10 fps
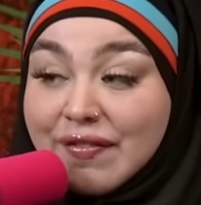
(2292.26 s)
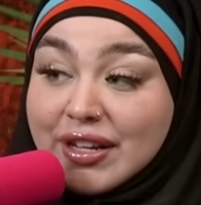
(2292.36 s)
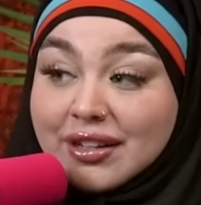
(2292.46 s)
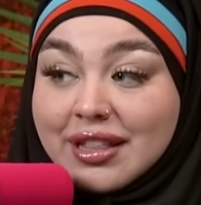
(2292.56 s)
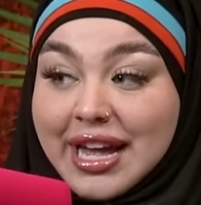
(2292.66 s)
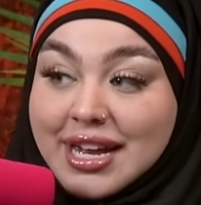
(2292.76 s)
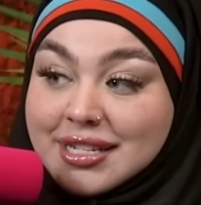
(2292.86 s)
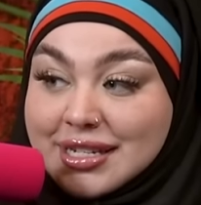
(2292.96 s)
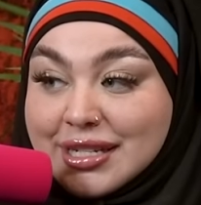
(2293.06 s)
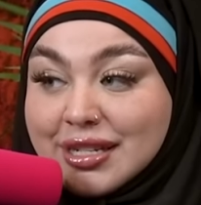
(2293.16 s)
failed a
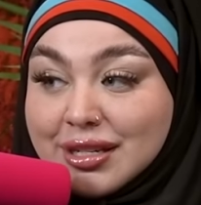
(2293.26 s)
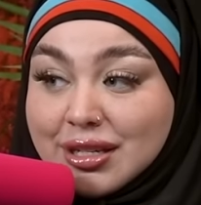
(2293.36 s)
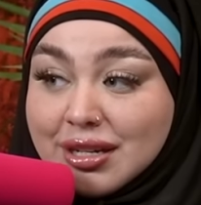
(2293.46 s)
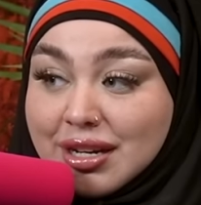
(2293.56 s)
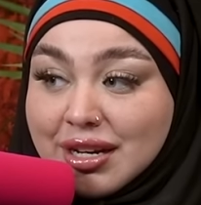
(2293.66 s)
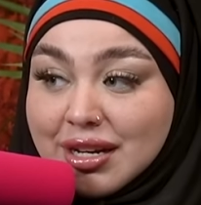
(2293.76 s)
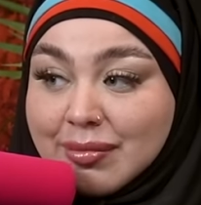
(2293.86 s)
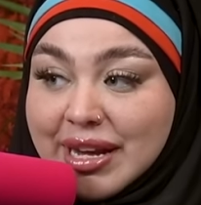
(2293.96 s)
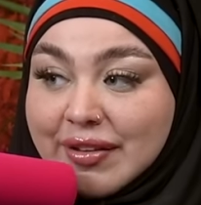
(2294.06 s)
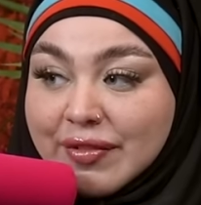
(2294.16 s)
class in uh,
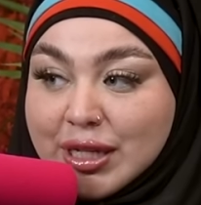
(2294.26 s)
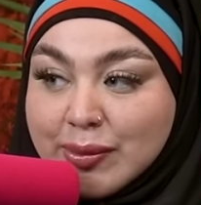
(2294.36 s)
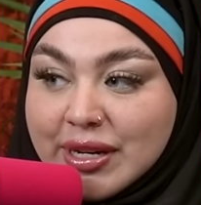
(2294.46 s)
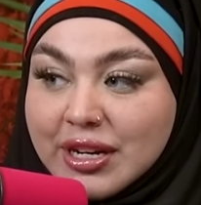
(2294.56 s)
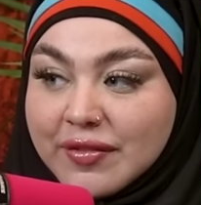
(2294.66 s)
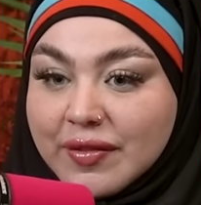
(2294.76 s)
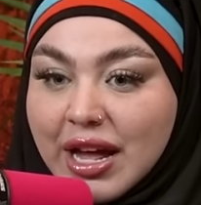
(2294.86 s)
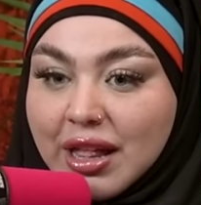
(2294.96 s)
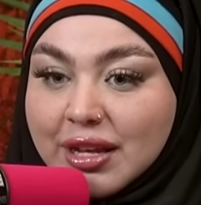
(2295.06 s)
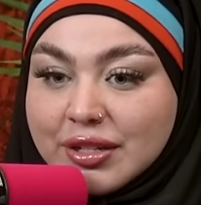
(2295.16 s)
my freshman year of
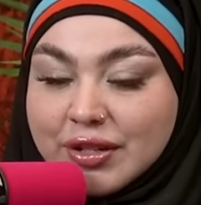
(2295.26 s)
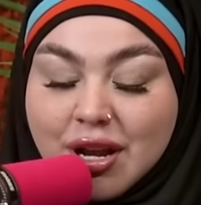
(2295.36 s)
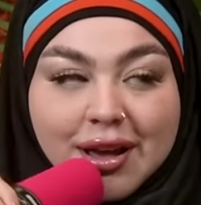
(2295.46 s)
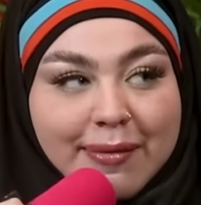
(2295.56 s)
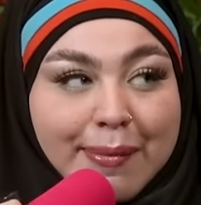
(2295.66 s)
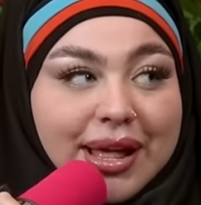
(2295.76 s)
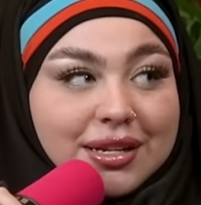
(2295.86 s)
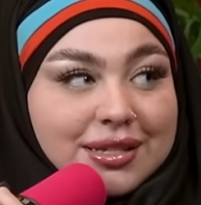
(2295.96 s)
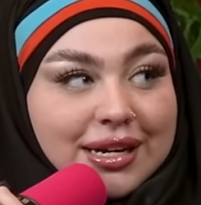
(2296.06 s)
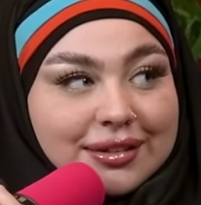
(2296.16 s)
college for talking about
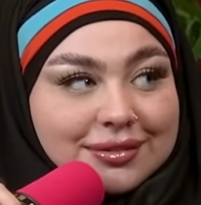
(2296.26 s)
Palestine.